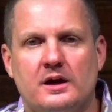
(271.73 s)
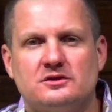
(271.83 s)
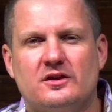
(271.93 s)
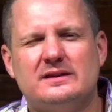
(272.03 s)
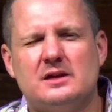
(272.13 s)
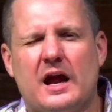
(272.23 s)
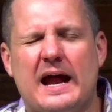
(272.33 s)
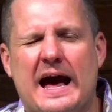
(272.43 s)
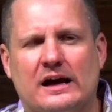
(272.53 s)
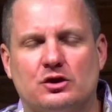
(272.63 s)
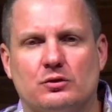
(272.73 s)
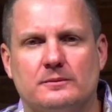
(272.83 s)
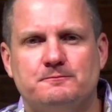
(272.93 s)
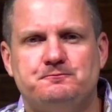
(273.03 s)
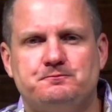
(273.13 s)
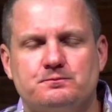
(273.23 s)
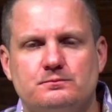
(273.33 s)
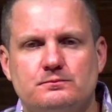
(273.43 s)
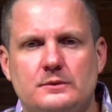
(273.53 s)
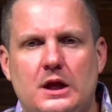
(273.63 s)
So that's not accurate.
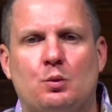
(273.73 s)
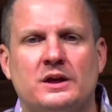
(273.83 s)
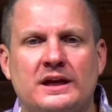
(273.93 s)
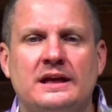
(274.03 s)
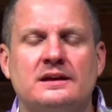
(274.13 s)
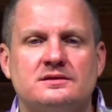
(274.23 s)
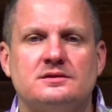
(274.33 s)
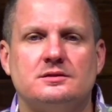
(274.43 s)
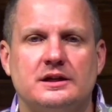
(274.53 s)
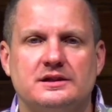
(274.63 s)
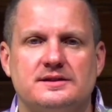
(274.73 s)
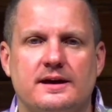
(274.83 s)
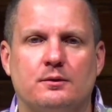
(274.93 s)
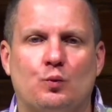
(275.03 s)
What it is, is that